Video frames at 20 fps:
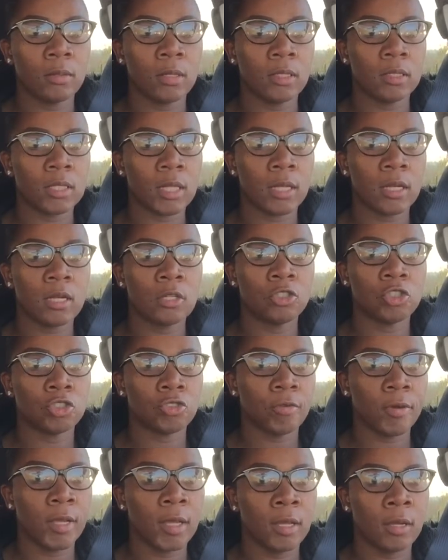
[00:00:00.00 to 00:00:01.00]
It's like a
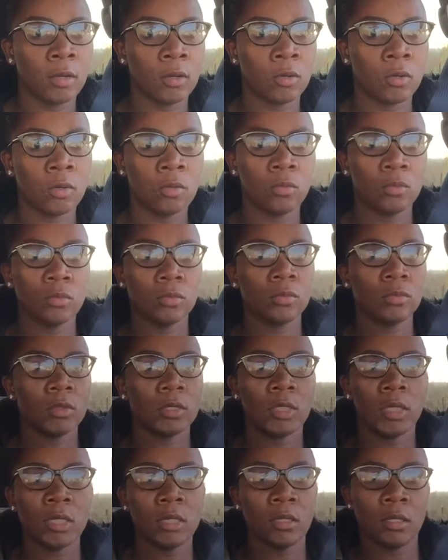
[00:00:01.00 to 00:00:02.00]
trail
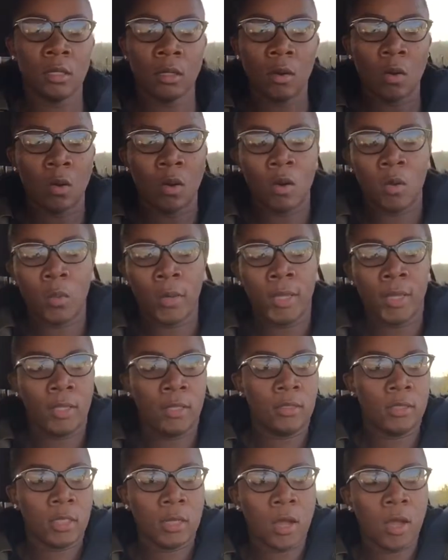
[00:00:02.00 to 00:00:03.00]
in the hallway
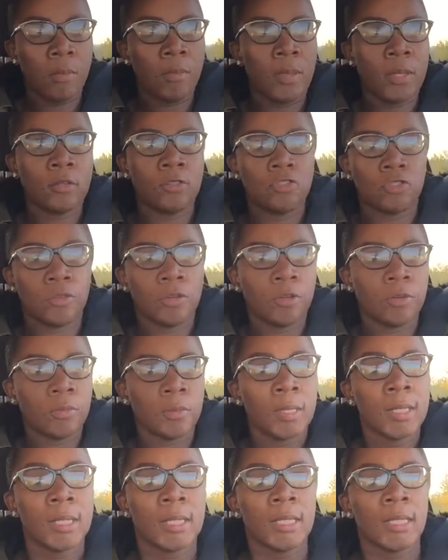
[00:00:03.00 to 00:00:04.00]
to our
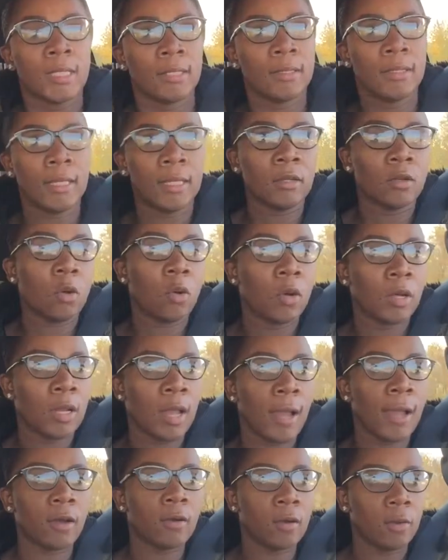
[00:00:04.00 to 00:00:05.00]
bedroom, then on
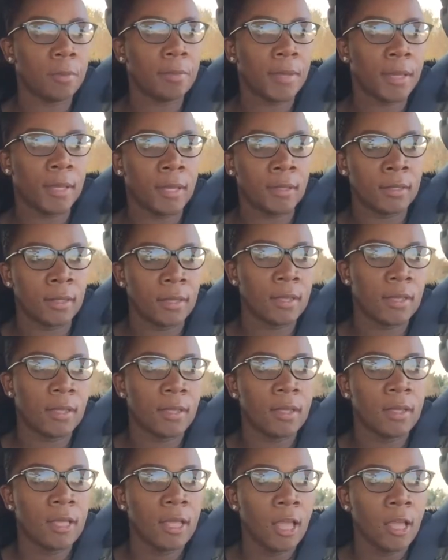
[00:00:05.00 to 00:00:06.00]
our bed,
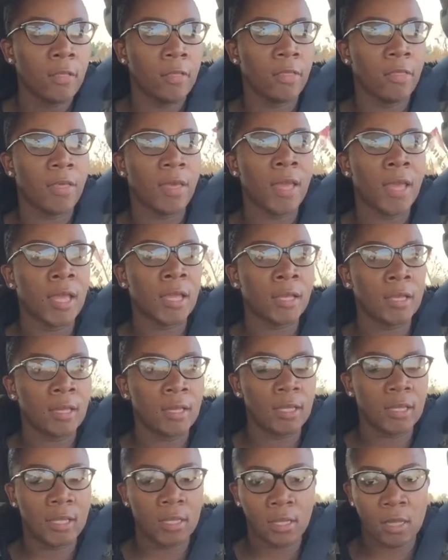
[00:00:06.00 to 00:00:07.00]

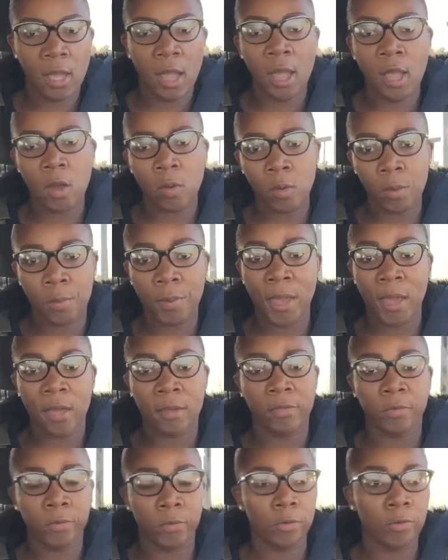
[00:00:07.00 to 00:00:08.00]
then in our
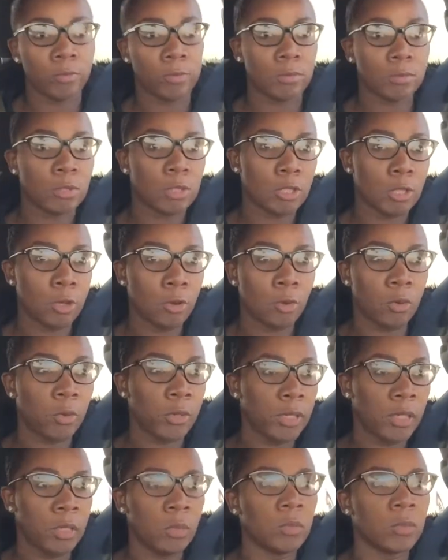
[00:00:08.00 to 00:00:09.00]
bathroom. So
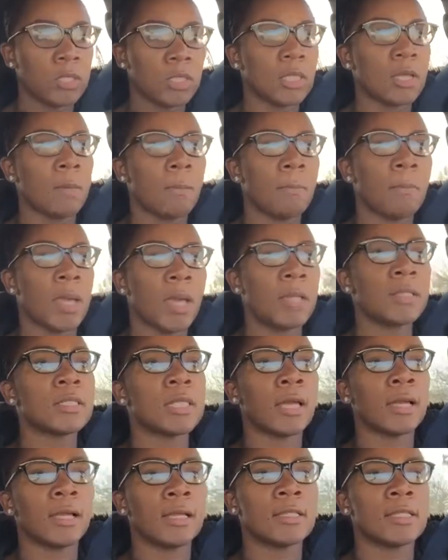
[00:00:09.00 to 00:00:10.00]
it was a mess
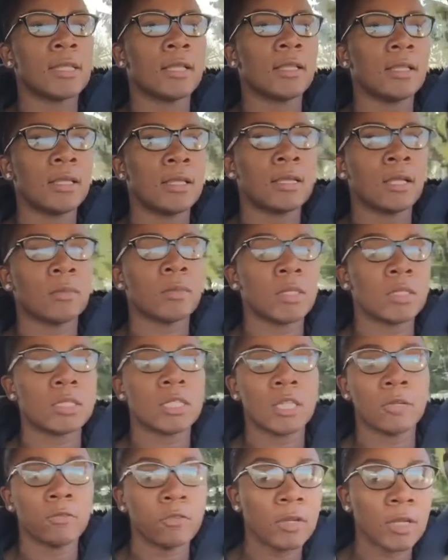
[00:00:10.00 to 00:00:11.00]
I had to clean up. And
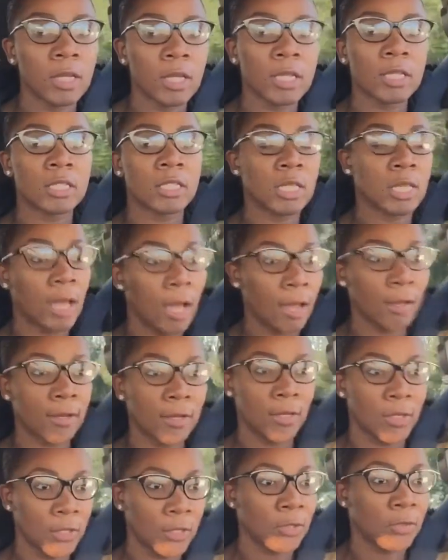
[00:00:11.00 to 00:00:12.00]
Tiffany is
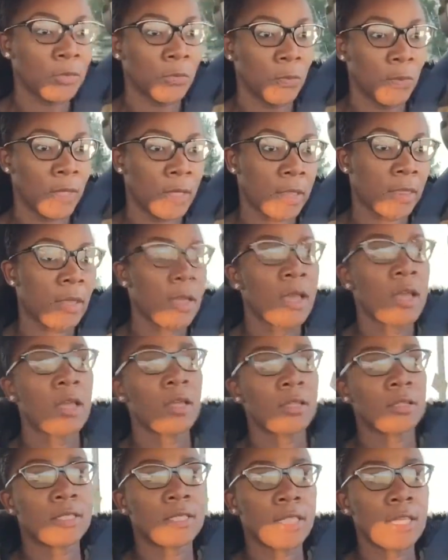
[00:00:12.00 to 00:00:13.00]
not good with
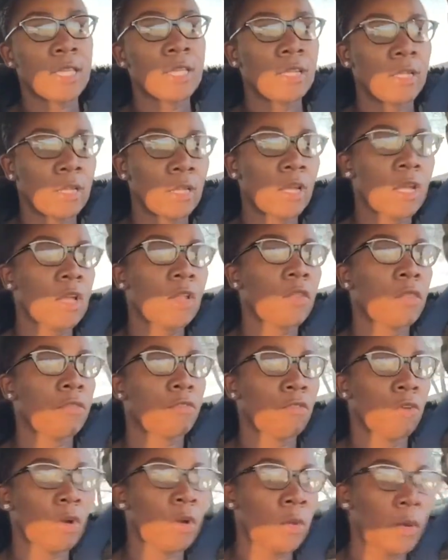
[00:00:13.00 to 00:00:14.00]
seeing
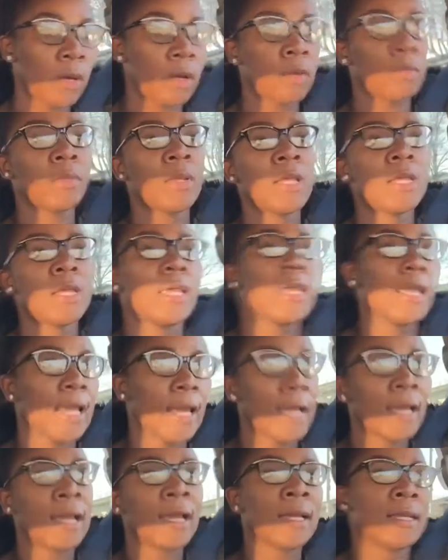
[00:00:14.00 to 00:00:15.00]
throw up
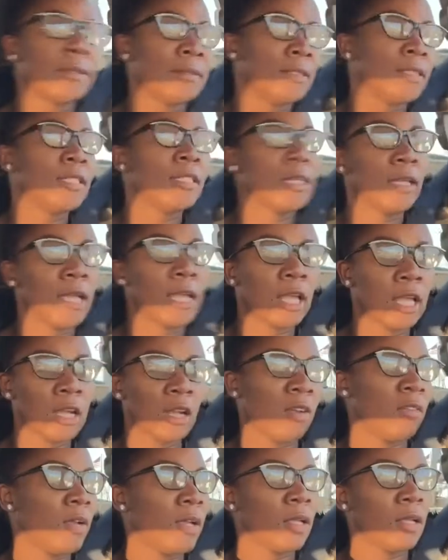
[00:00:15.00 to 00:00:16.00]
and
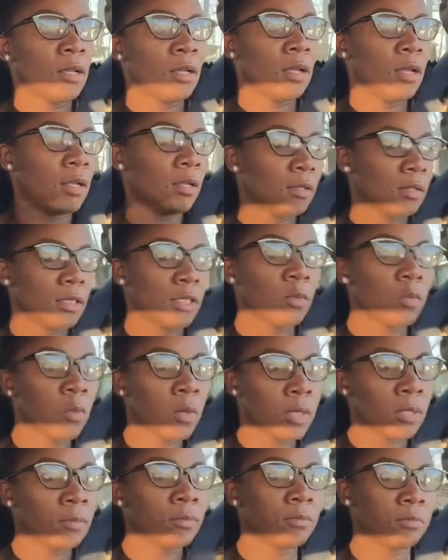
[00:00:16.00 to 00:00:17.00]
hearing
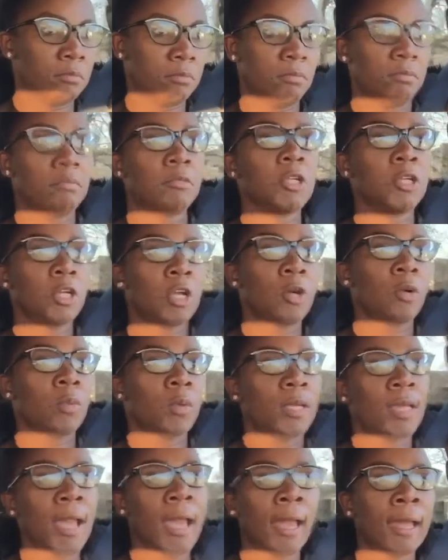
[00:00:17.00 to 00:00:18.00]
someone, you know,
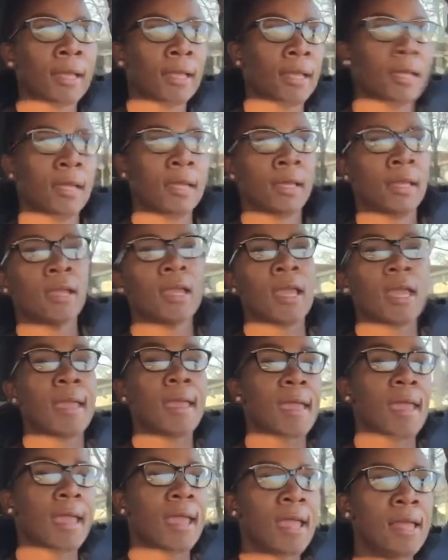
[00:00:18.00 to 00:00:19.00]

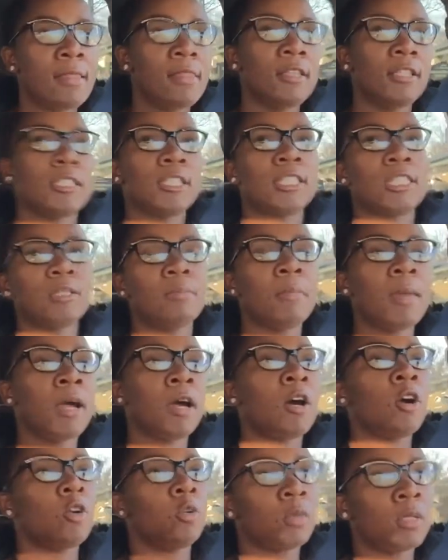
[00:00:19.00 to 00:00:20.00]
gagging. And the
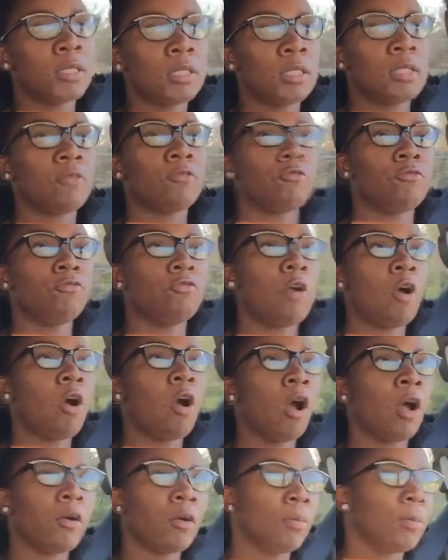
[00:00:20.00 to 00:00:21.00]
smell was
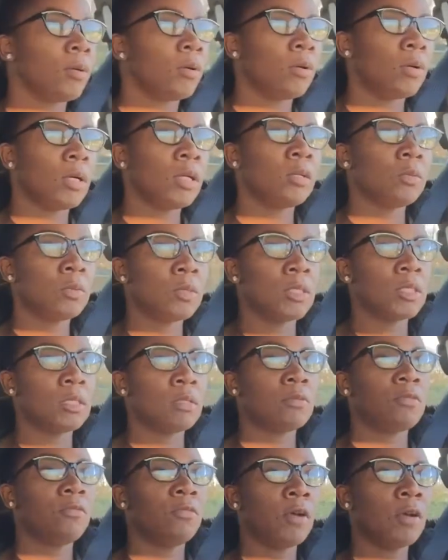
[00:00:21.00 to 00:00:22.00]
horrible. It
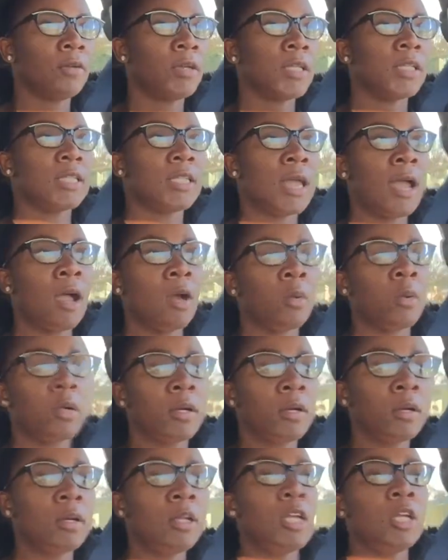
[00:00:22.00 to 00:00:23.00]
was very
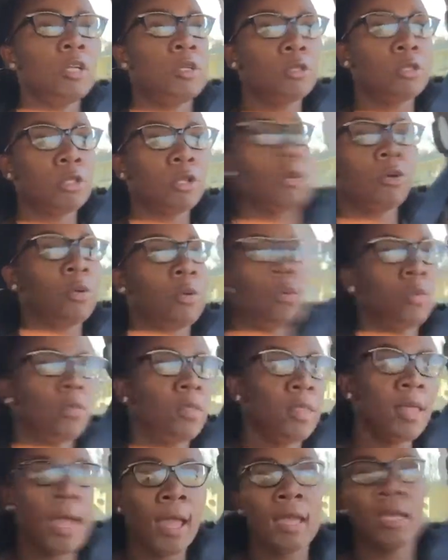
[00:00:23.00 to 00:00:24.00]
sour. So
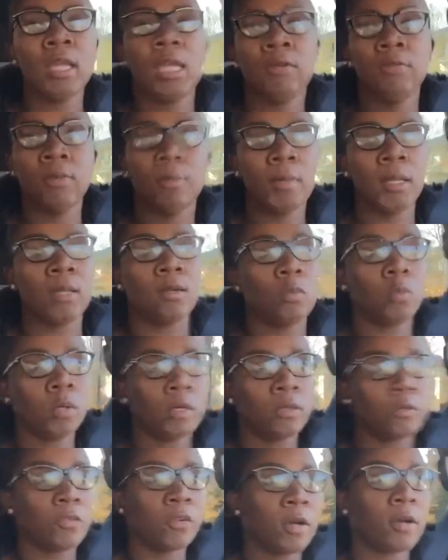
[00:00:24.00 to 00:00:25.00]
that even made it
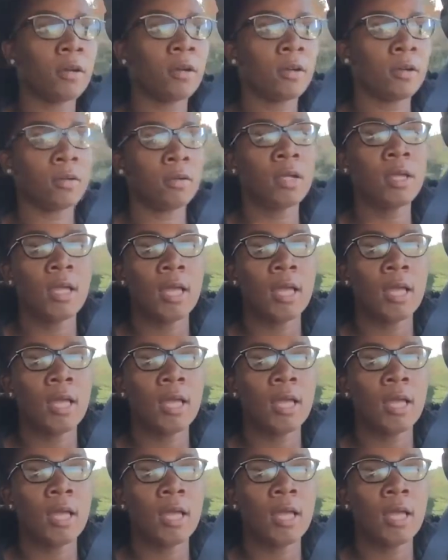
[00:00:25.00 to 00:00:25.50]
worse for her.